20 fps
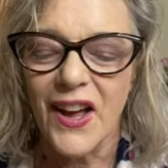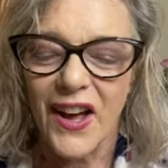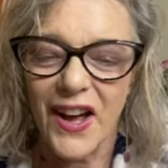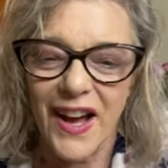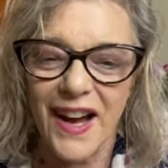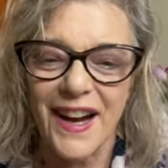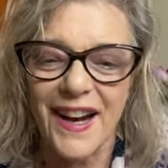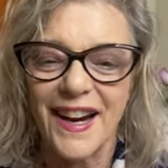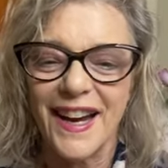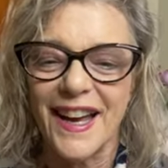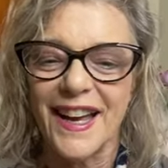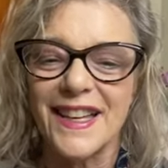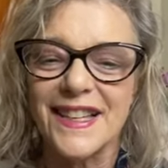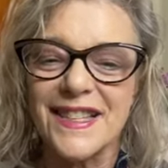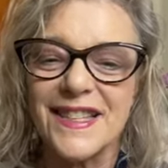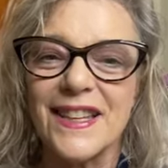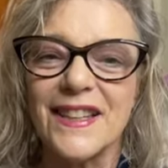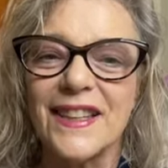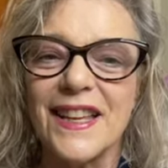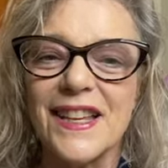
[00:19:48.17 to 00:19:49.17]
All
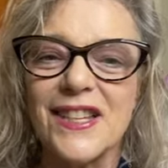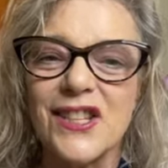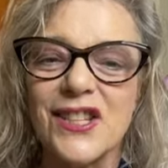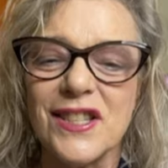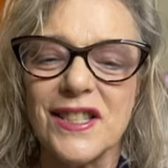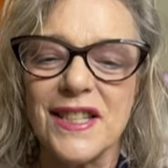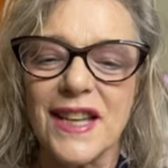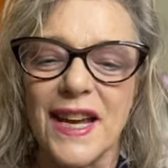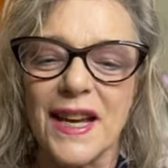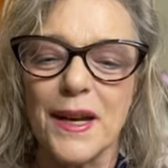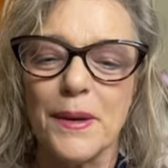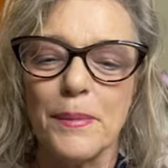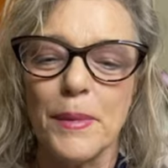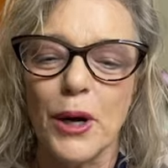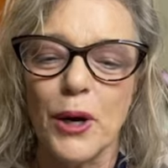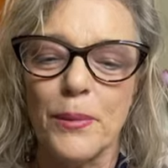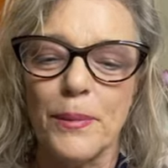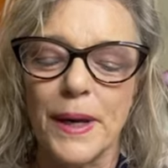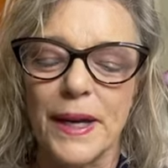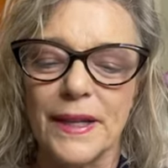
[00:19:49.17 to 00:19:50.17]
right. So let's just take a
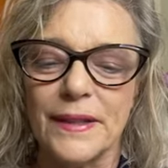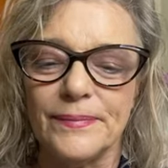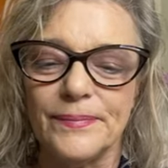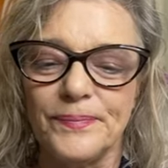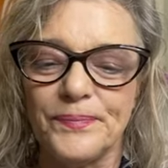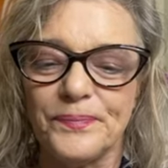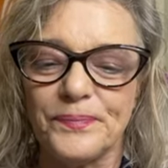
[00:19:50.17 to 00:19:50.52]
moment,